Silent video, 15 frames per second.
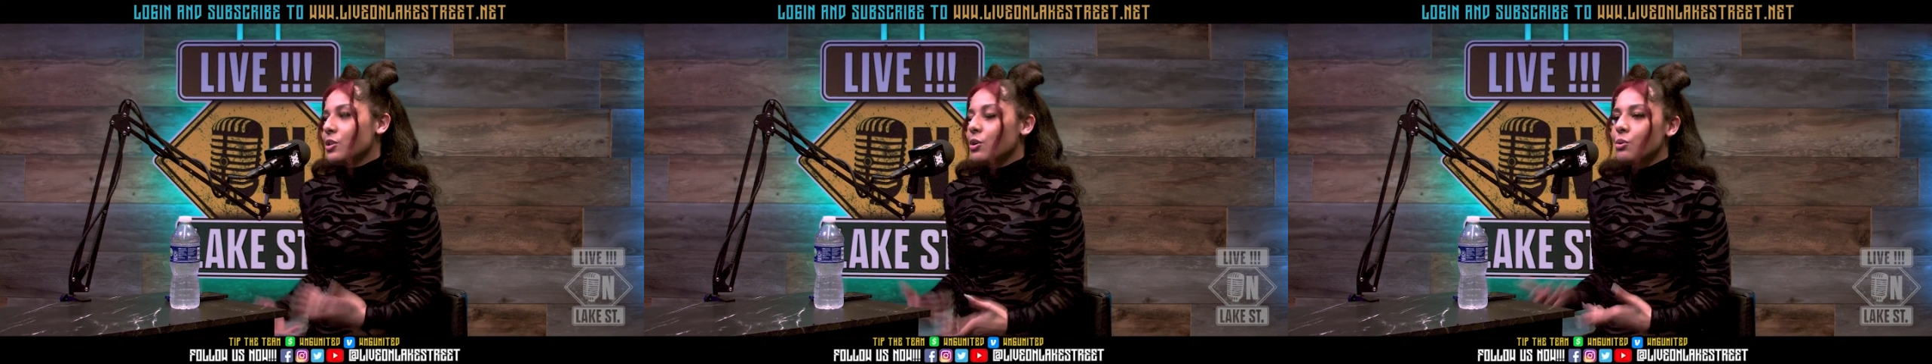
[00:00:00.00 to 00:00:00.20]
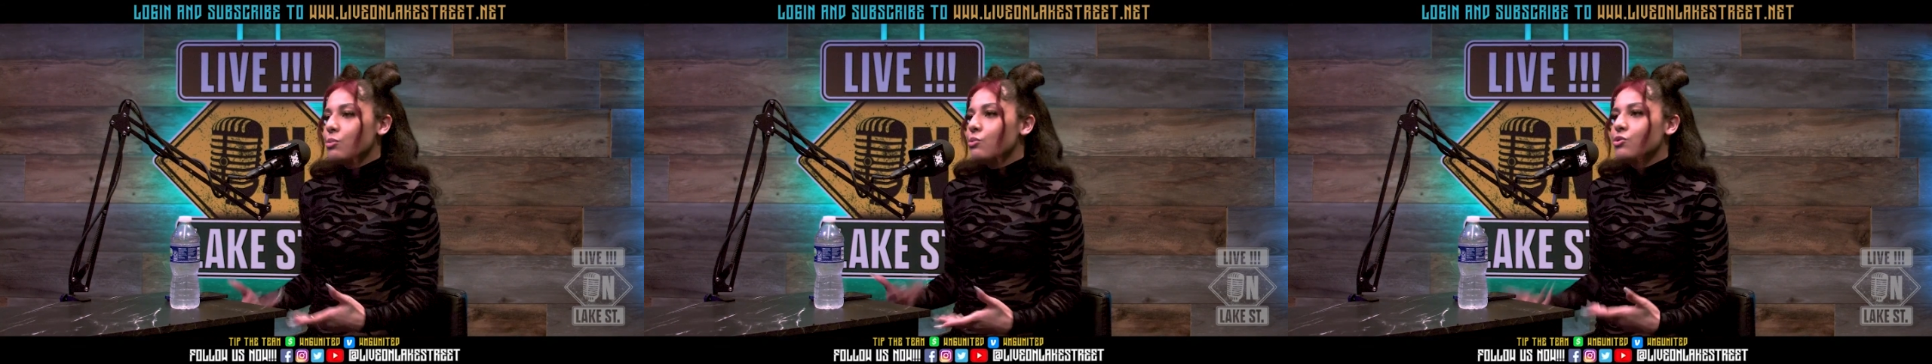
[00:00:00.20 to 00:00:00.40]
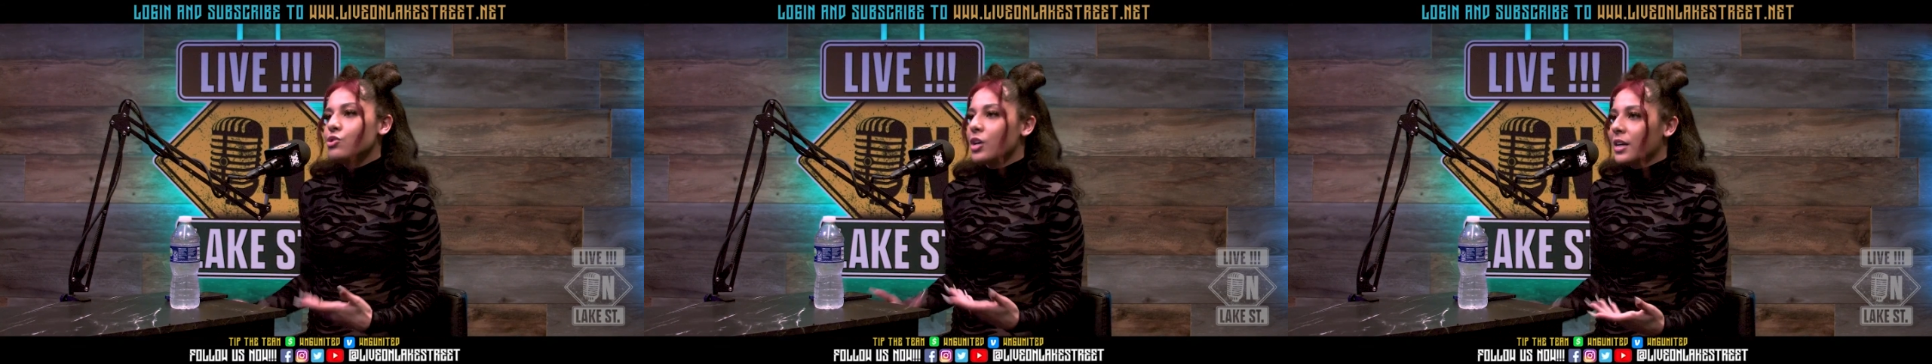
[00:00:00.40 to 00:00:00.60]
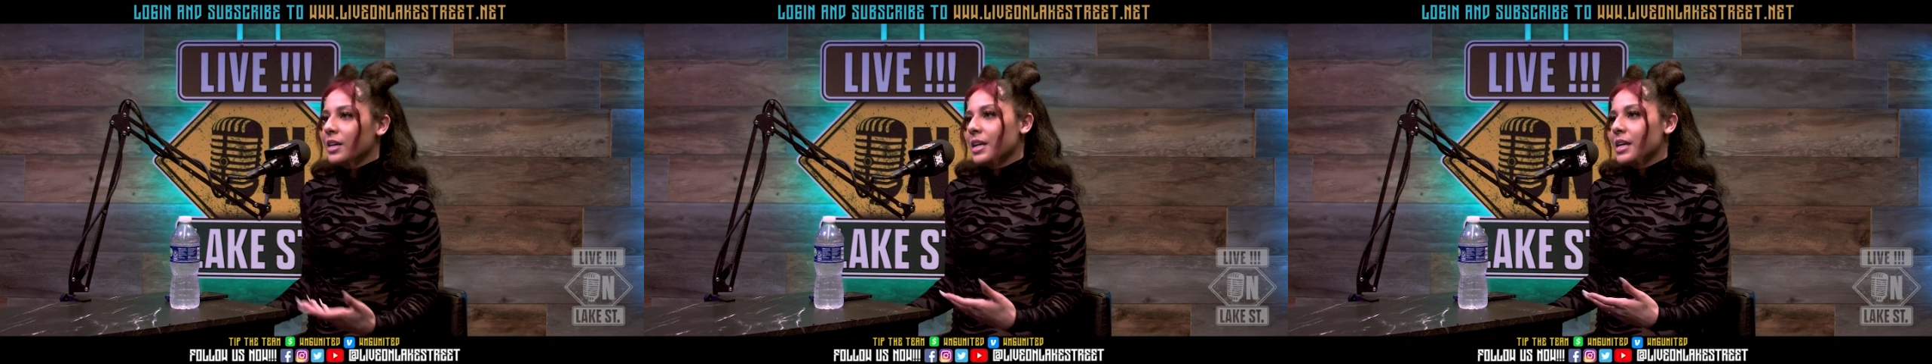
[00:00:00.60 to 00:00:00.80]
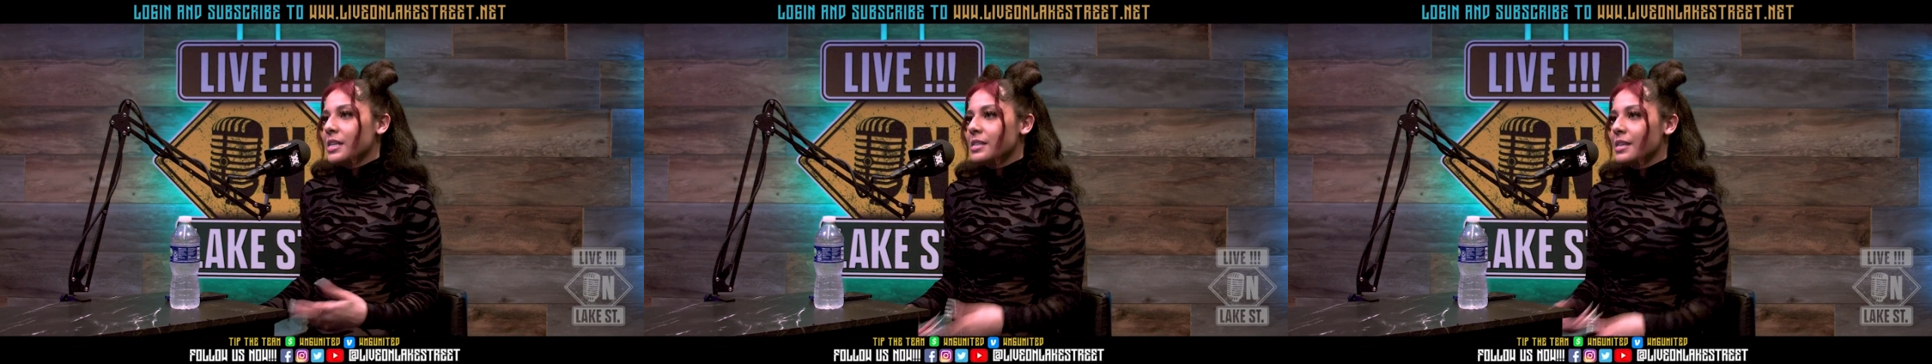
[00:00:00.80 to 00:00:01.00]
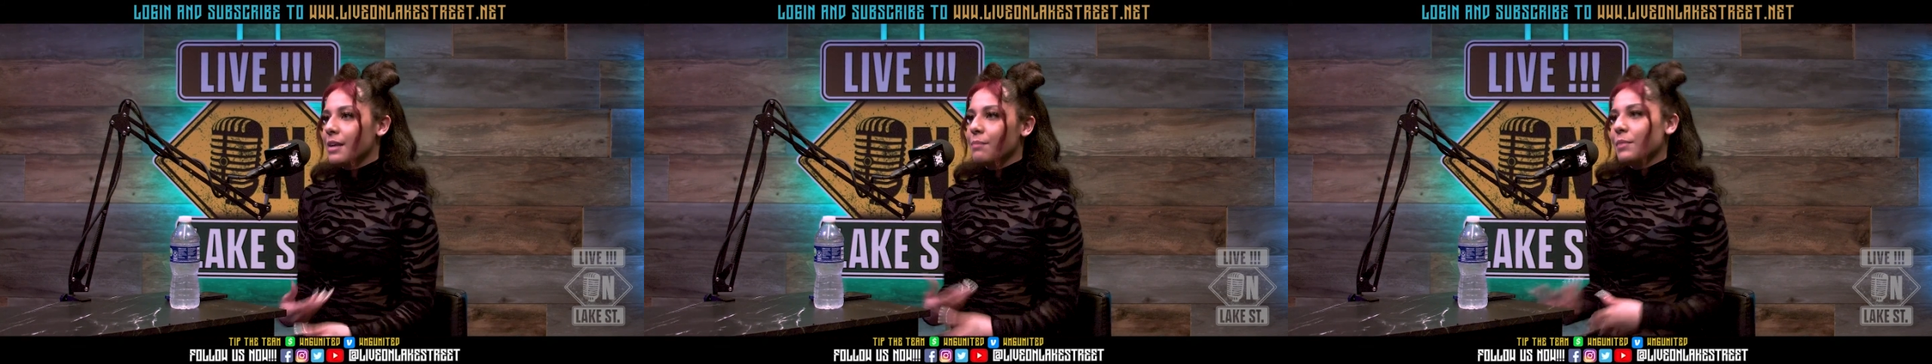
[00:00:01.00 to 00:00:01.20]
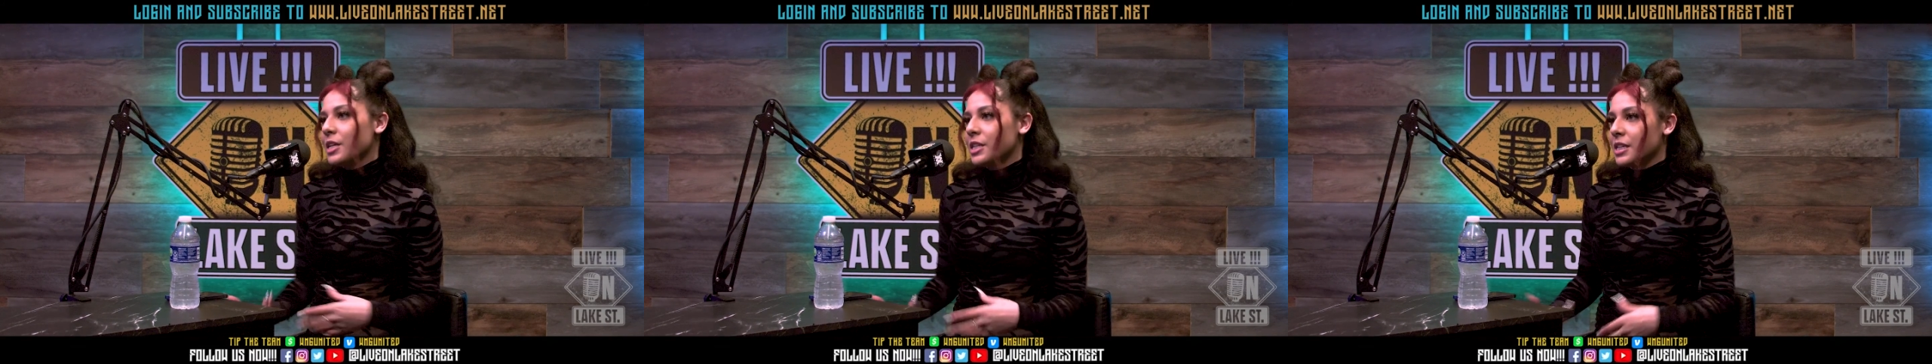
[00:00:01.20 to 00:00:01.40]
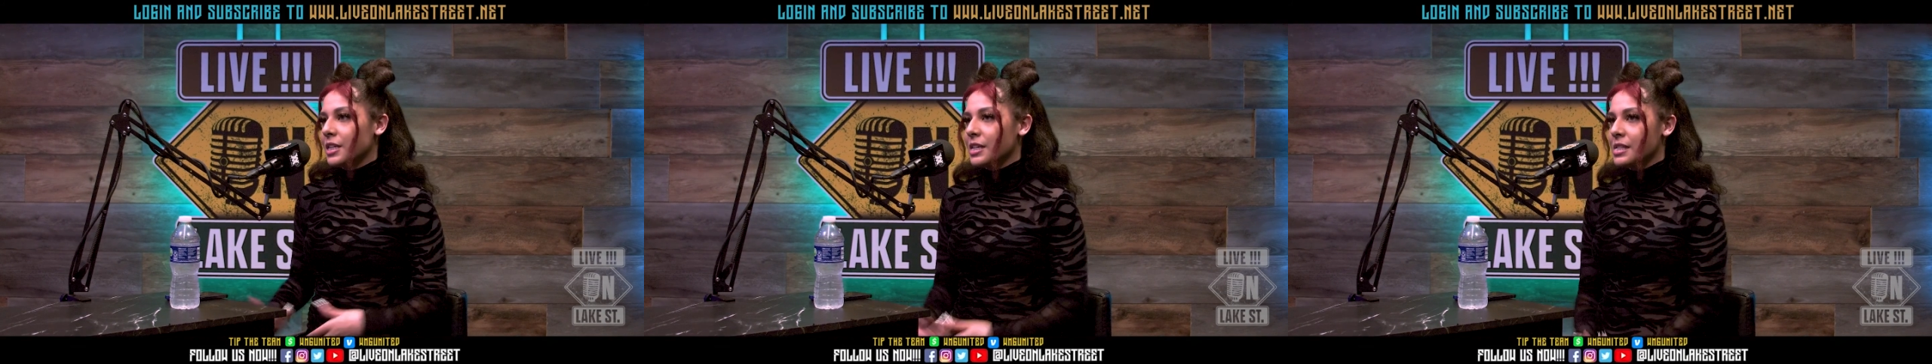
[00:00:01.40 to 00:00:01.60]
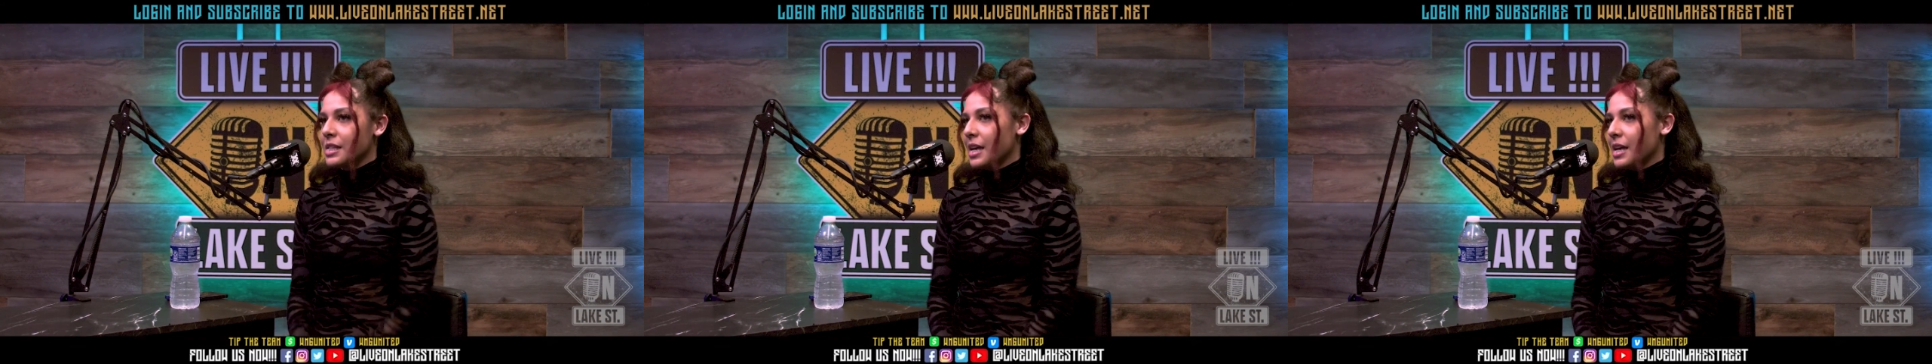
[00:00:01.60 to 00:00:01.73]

too drunkenness and bitches,